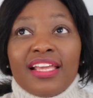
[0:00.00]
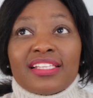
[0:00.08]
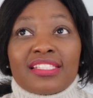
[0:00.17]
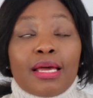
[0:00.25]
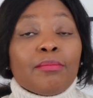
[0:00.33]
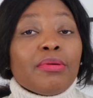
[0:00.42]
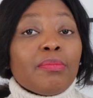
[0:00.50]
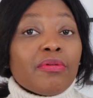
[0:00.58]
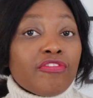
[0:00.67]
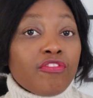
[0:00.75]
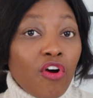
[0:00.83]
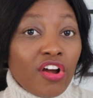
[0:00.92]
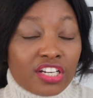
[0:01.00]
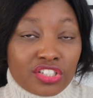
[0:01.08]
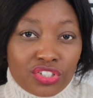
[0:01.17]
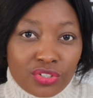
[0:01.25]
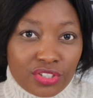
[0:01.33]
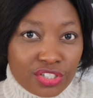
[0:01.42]
some people fall
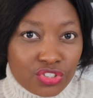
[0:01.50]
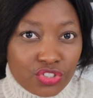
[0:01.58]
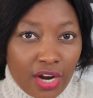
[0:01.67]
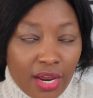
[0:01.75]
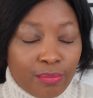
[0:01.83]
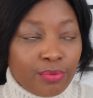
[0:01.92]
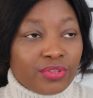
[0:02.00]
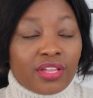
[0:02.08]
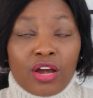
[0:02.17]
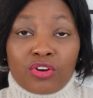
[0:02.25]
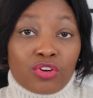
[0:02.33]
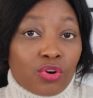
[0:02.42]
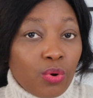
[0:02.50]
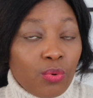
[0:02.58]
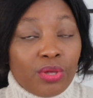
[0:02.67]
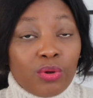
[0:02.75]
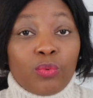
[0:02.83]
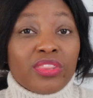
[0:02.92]
into this trap without
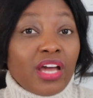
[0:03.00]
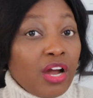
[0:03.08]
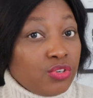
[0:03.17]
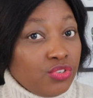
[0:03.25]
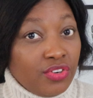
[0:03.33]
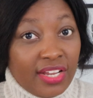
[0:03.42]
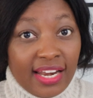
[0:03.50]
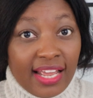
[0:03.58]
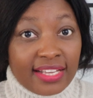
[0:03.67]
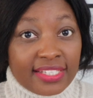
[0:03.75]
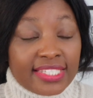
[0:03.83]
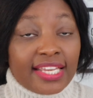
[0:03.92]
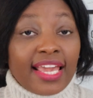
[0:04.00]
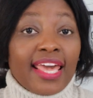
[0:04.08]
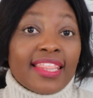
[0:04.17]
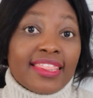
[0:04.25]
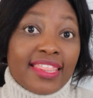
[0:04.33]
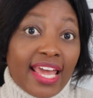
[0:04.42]
knowing, without realizing,
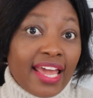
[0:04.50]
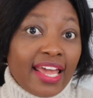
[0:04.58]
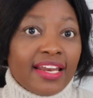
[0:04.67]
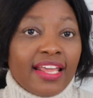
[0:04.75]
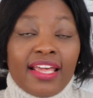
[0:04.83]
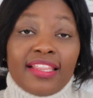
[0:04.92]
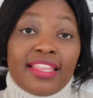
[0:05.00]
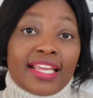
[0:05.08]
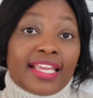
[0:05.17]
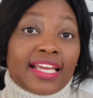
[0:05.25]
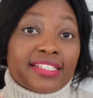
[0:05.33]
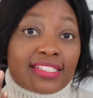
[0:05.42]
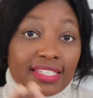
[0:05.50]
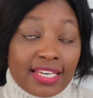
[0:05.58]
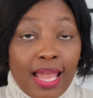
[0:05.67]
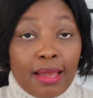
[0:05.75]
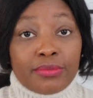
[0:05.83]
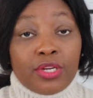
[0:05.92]
and then they get
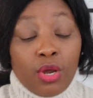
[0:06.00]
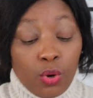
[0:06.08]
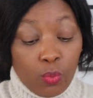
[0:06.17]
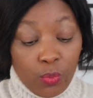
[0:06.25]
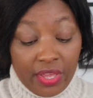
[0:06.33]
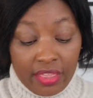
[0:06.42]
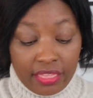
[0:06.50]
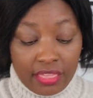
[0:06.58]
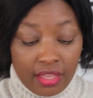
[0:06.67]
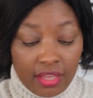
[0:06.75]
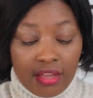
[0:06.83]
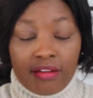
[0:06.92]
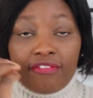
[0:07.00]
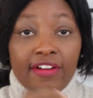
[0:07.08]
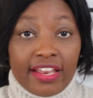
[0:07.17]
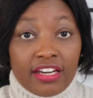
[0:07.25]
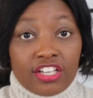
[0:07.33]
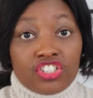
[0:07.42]
slapped with
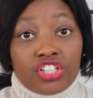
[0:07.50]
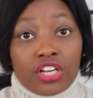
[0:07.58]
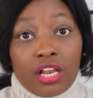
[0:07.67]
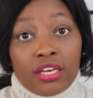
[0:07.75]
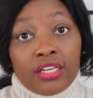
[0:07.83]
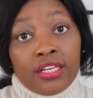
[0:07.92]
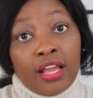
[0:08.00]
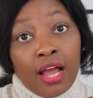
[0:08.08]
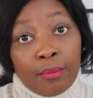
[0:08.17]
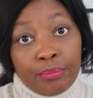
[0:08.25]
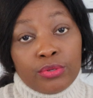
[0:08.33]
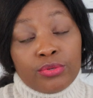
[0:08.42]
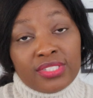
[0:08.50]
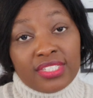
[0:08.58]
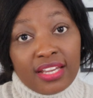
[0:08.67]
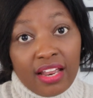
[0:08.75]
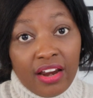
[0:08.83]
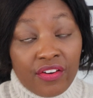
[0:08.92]
financially
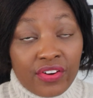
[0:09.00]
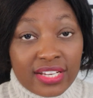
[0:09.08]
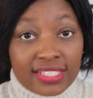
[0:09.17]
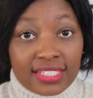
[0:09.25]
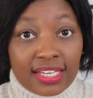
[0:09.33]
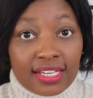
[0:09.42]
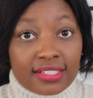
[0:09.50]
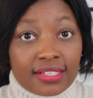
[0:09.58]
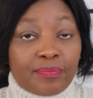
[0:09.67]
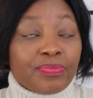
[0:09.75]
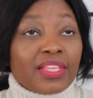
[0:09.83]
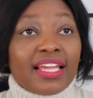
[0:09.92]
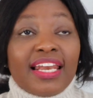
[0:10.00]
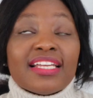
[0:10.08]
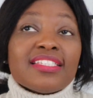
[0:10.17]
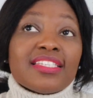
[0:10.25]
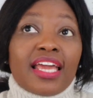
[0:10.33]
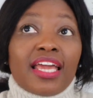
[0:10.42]
abusing a resident.
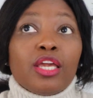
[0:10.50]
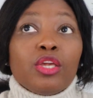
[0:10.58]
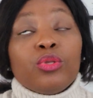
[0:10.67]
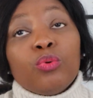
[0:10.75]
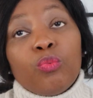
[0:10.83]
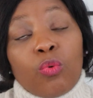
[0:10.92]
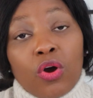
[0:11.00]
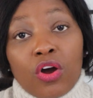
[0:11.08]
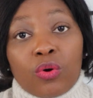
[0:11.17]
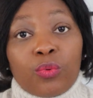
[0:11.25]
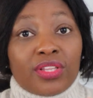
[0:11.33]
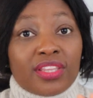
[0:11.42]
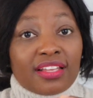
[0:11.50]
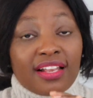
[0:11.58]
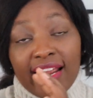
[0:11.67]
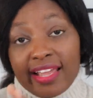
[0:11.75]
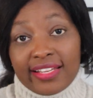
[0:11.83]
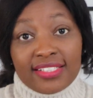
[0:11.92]
Let's say you work with
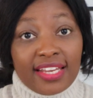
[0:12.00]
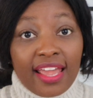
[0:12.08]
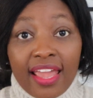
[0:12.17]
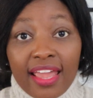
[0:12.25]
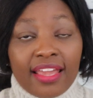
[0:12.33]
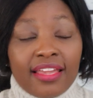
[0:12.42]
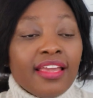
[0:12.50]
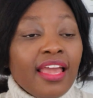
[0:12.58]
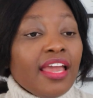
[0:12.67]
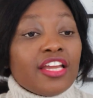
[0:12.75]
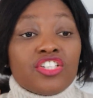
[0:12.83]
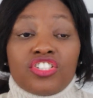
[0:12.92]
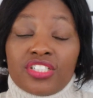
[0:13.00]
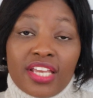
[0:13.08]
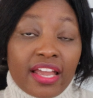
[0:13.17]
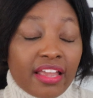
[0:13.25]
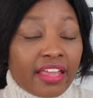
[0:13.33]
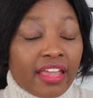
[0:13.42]
client A and you're
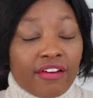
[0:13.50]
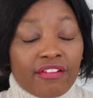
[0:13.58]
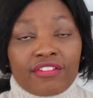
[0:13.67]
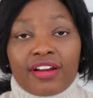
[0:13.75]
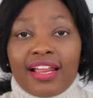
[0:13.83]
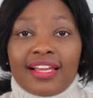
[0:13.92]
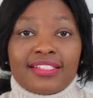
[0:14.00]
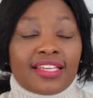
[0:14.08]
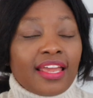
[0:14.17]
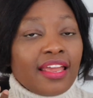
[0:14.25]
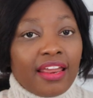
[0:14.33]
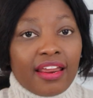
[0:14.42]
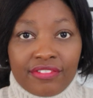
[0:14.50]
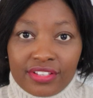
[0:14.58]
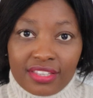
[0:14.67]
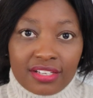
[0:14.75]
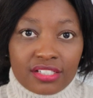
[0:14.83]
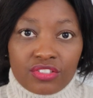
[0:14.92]
taking care of client A,
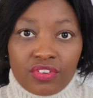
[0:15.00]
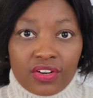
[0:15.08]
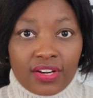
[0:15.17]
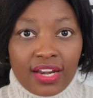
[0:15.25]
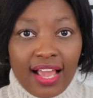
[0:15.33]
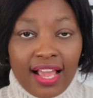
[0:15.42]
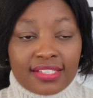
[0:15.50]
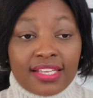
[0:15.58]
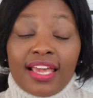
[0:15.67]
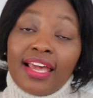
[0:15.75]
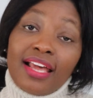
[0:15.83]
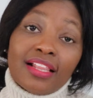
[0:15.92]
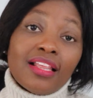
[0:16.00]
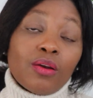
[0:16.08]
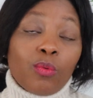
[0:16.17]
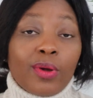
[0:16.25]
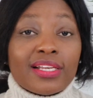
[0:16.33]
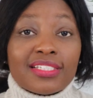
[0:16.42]
everything is very nice, and
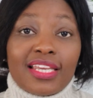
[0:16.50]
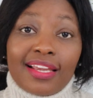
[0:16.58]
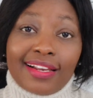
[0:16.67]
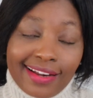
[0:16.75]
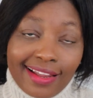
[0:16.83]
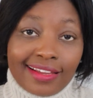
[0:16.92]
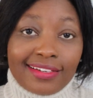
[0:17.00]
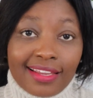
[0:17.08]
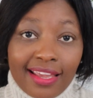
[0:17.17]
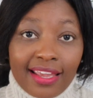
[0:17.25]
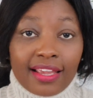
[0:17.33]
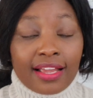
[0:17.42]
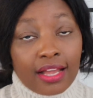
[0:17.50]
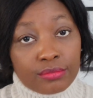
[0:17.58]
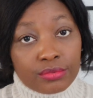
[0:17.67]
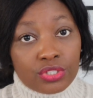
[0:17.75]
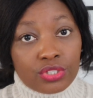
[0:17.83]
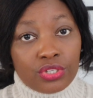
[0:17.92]
then one day client A
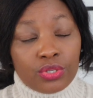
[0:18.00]
comes to